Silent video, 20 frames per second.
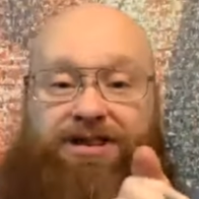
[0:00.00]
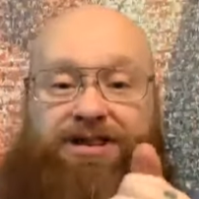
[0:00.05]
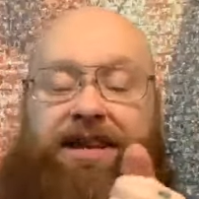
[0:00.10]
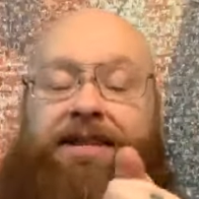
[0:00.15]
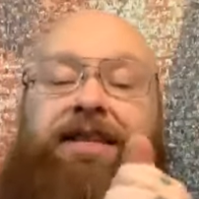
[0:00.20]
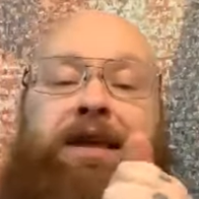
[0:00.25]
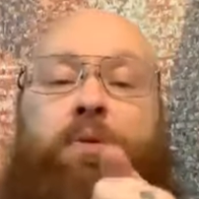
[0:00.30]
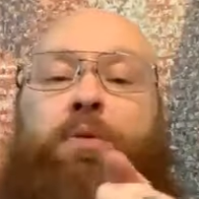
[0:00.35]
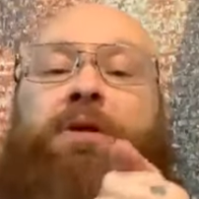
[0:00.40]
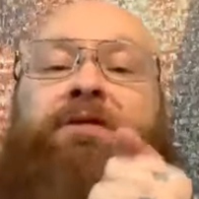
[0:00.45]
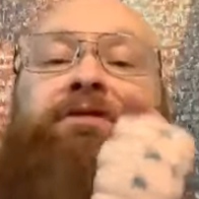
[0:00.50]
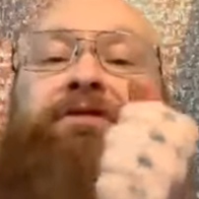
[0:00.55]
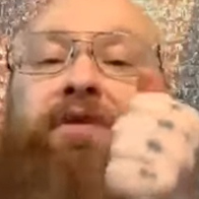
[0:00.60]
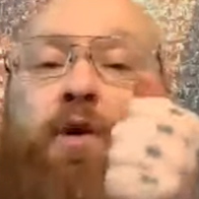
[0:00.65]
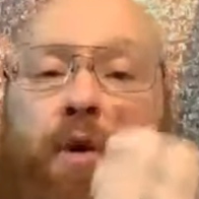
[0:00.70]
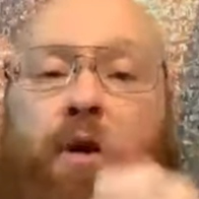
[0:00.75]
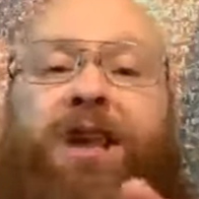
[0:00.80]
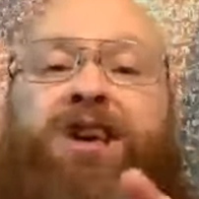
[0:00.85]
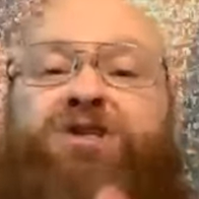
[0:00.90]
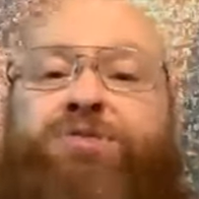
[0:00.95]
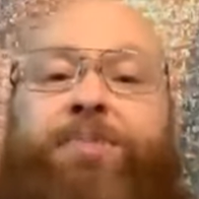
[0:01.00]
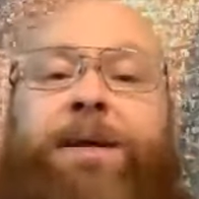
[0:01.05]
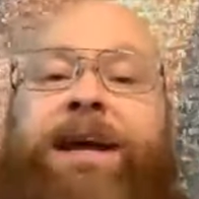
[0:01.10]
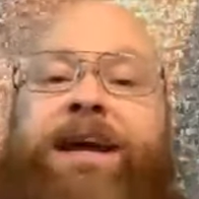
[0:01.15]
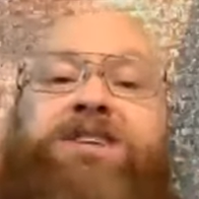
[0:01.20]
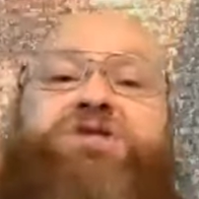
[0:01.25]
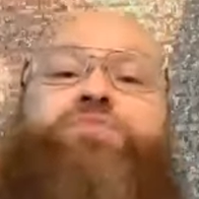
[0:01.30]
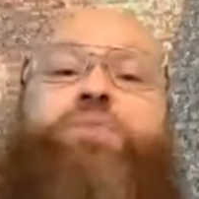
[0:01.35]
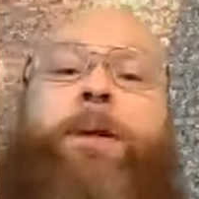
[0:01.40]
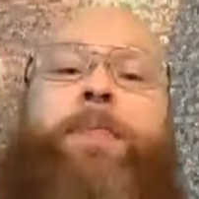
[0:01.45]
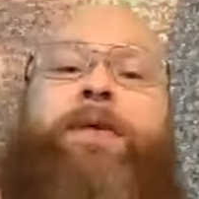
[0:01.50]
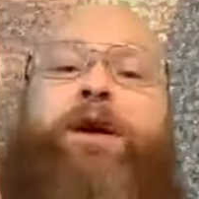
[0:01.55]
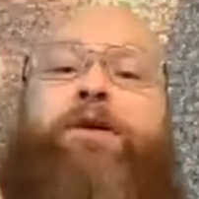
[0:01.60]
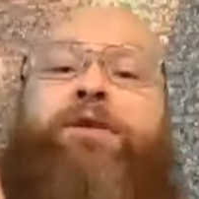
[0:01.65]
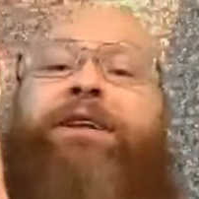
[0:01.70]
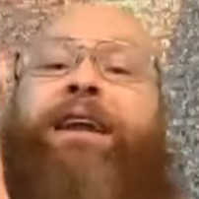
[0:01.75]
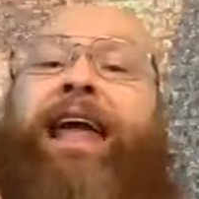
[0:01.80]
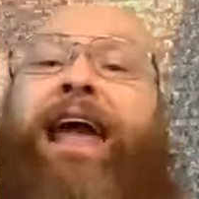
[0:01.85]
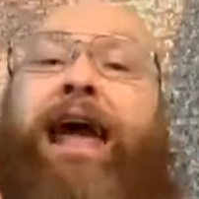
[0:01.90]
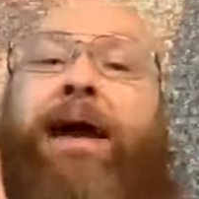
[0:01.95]
And they were foolish because when their
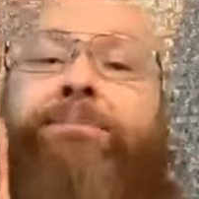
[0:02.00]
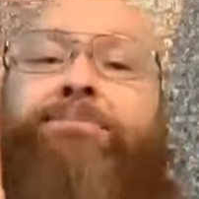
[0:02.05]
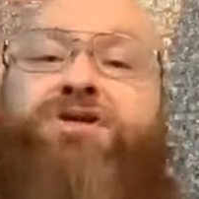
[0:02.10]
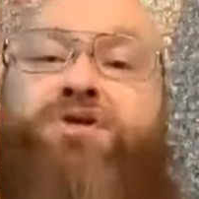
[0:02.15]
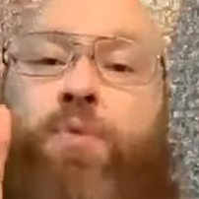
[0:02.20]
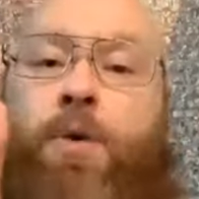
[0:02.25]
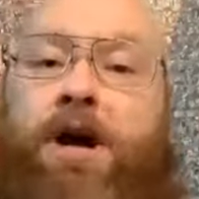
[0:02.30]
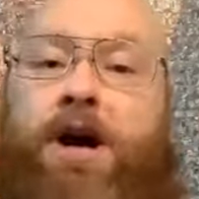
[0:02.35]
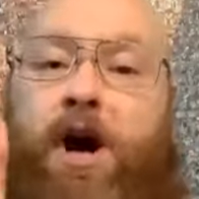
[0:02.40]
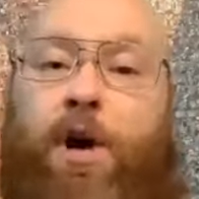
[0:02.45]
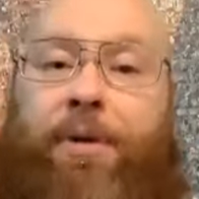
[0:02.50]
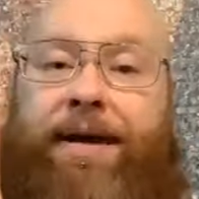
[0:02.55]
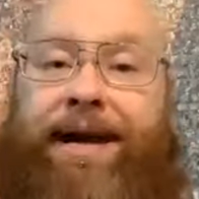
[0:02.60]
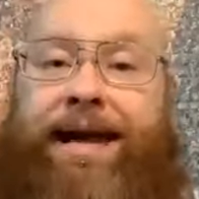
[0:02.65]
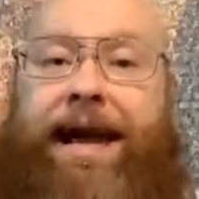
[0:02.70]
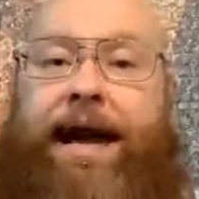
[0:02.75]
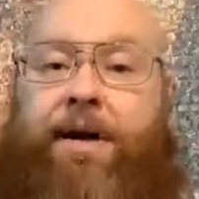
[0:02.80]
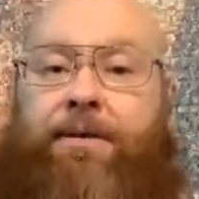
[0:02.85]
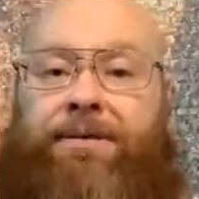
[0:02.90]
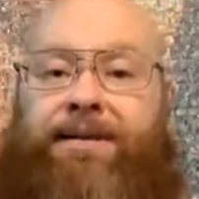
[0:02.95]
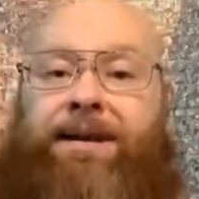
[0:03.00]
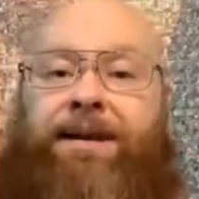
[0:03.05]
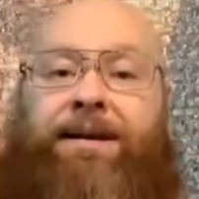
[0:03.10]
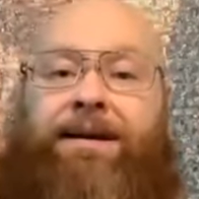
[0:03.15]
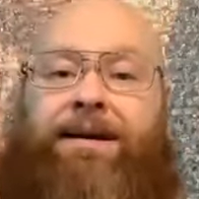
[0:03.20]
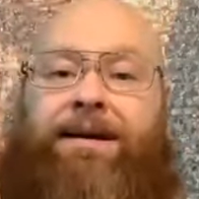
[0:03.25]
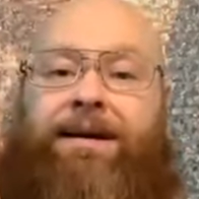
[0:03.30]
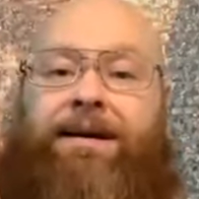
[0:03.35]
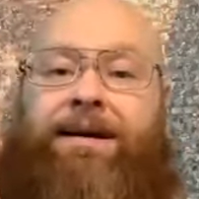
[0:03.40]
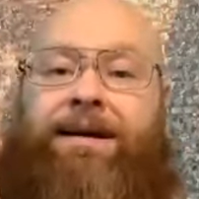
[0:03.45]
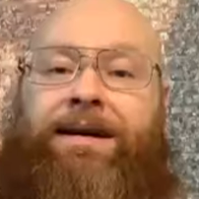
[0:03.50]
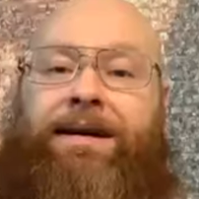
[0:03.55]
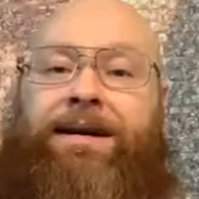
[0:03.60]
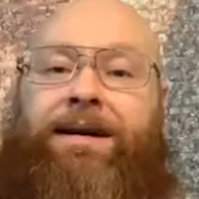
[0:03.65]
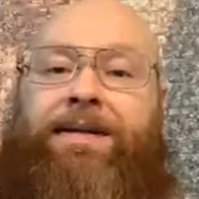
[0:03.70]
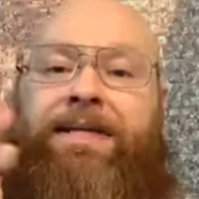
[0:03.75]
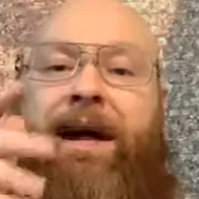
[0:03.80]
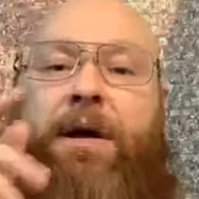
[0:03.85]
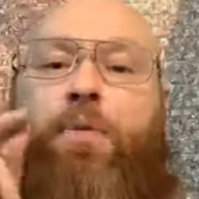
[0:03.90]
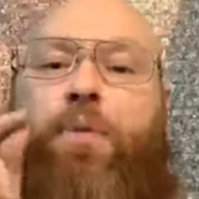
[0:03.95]
lamps were going out,
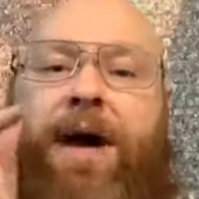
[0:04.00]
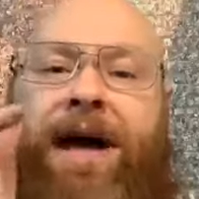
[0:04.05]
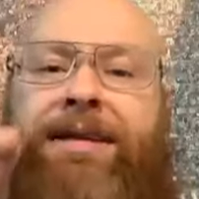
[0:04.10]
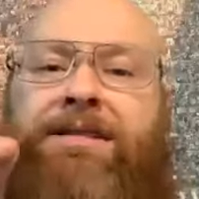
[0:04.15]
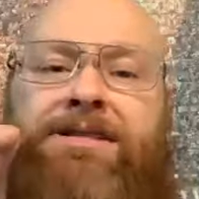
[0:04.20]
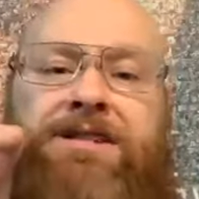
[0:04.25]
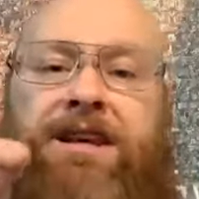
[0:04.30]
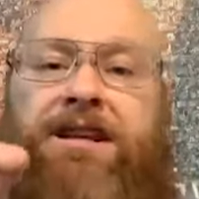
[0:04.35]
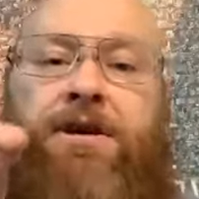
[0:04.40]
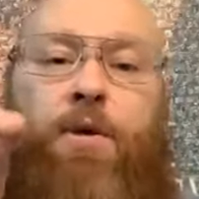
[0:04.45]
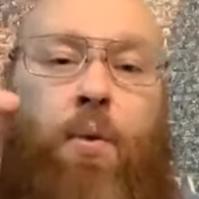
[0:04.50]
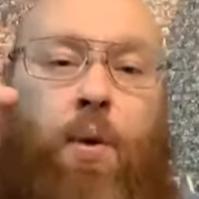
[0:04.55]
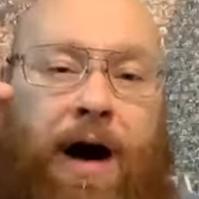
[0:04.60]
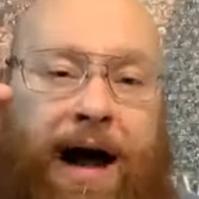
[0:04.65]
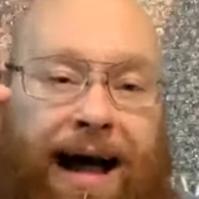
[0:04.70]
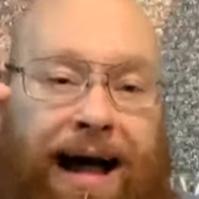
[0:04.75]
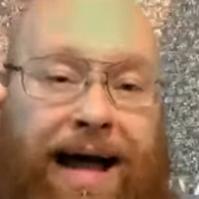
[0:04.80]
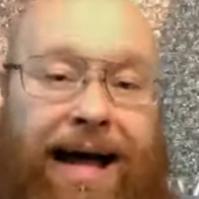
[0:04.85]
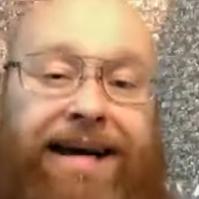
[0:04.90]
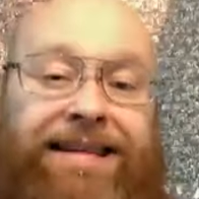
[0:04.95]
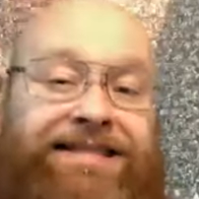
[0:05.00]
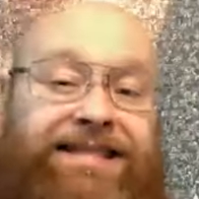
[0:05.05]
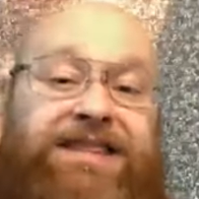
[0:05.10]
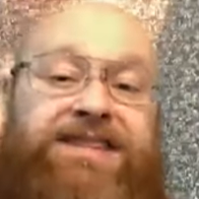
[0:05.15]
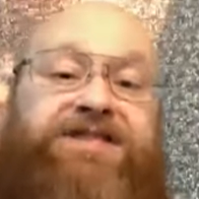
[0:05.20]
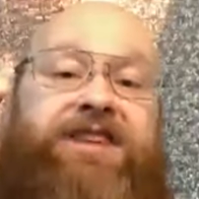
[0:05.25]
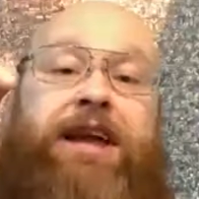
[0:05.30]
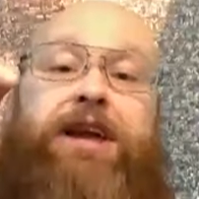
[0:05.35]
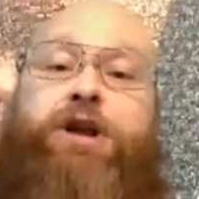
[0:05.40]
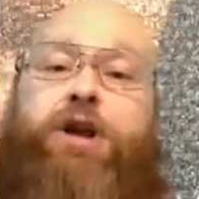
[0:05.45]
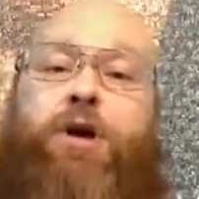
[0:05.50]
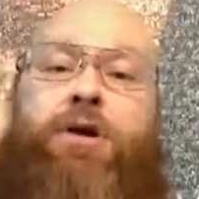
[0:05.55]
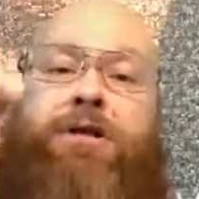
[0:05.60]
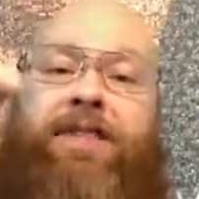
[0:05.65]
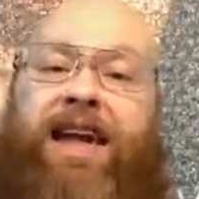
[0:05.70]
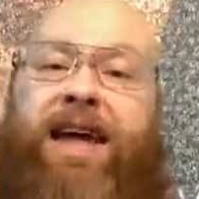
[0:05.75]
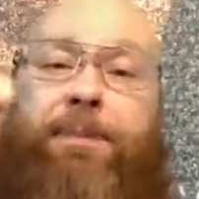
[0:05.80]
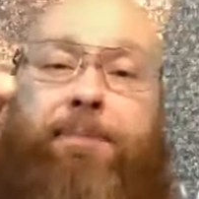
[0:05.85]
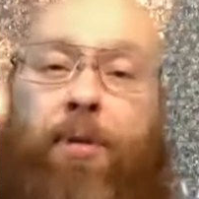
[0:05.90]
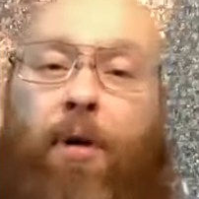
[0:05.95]
they went to the wise because they knew the
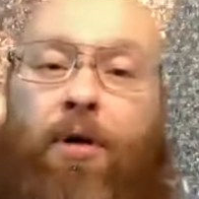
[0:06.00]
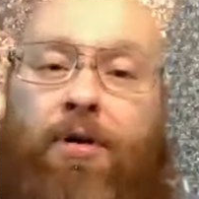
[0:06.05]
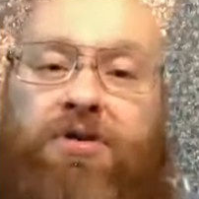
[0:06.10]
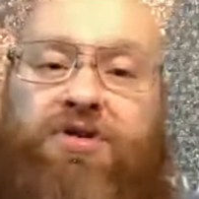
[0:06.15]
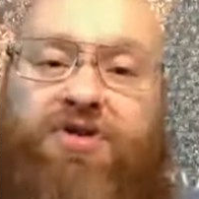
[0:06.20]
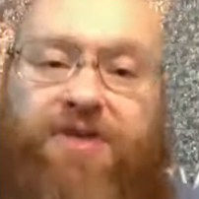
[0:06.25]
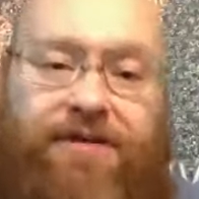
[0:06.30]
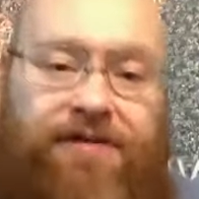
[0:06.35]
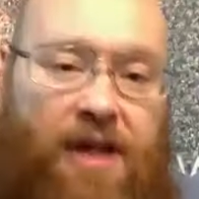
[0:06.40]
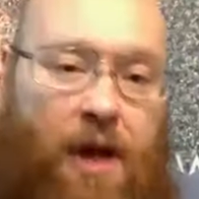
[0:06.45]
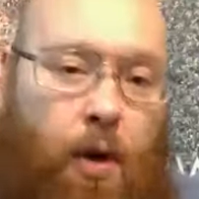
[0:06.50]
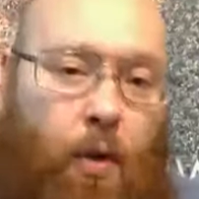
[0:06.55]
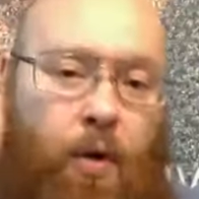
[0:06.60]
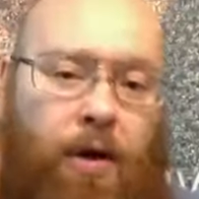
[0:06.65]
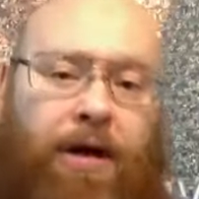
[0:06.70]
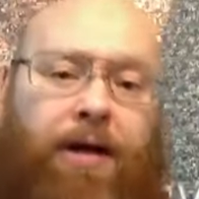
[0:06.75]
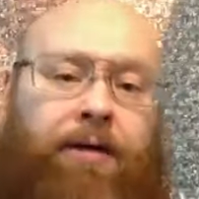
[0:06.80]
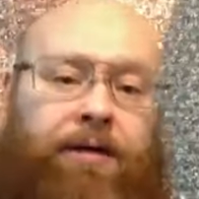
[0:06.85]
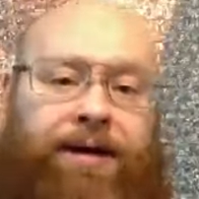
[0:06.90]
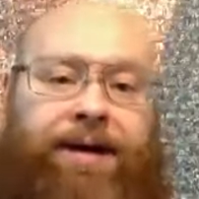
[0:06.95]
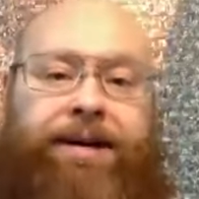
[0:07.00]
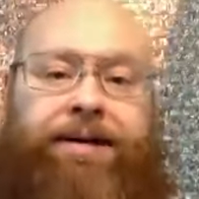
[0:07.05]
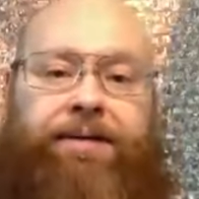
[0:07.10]
importance of the oil here.